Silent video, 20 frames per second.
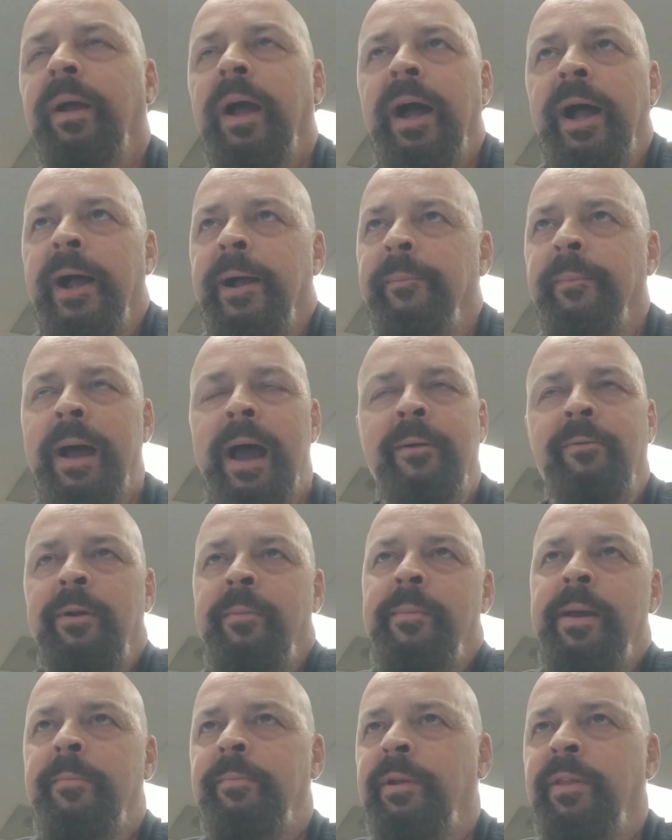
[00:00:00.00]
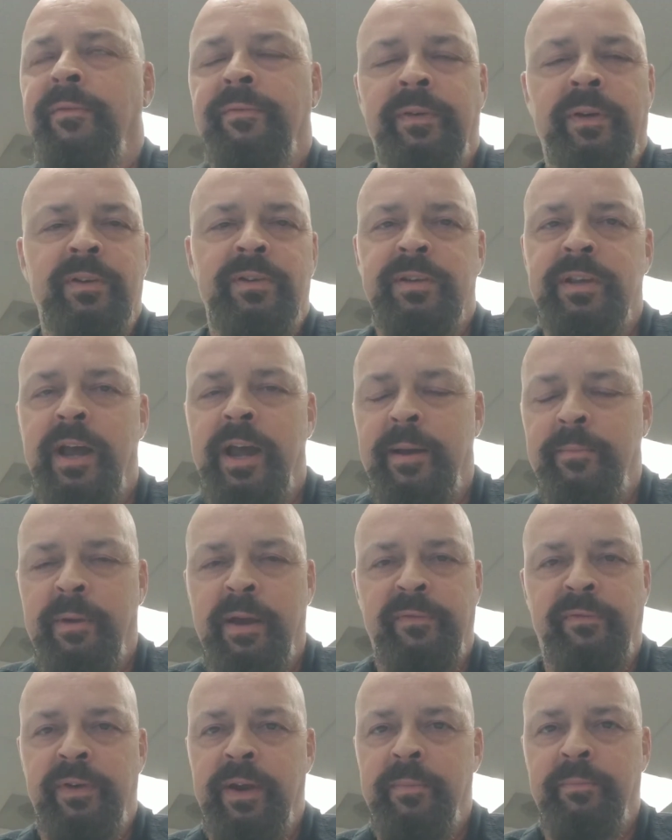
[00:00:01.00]
I remember the first time my
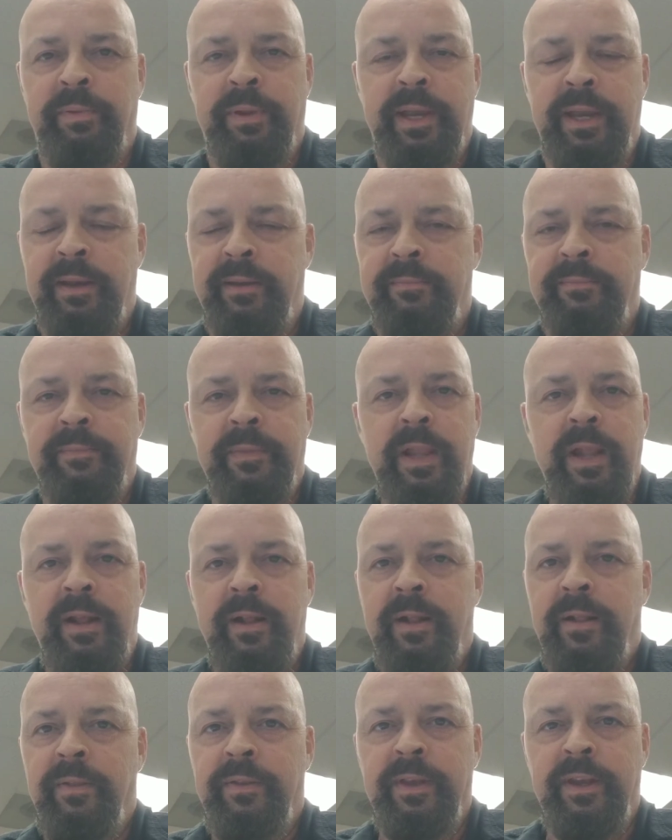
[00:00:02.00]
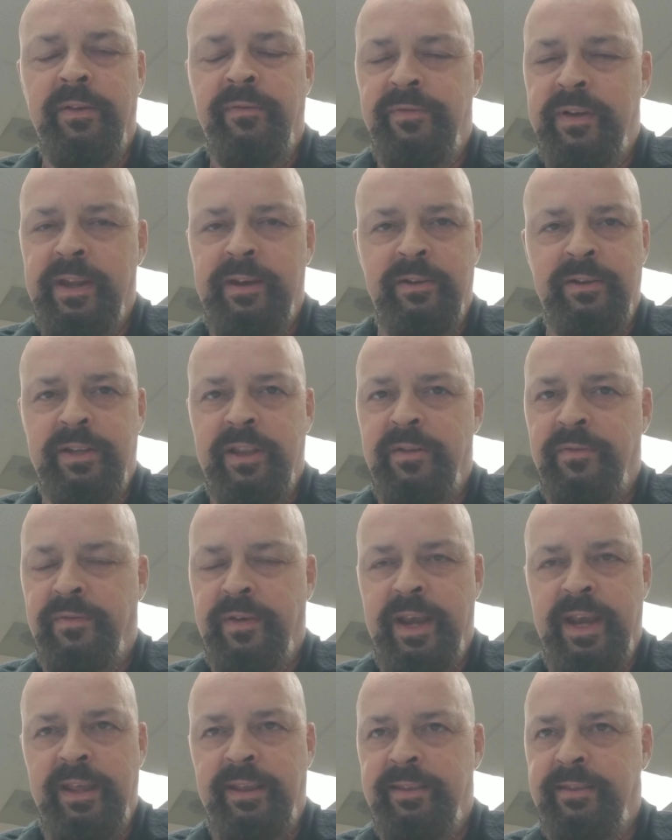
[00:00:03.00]
friend played the Defenders of the
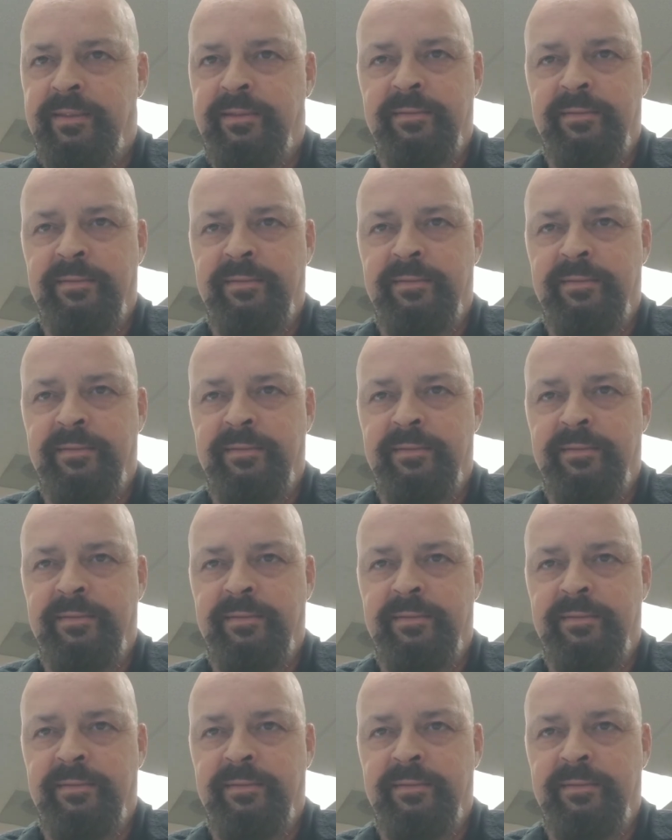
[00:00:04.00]
Faith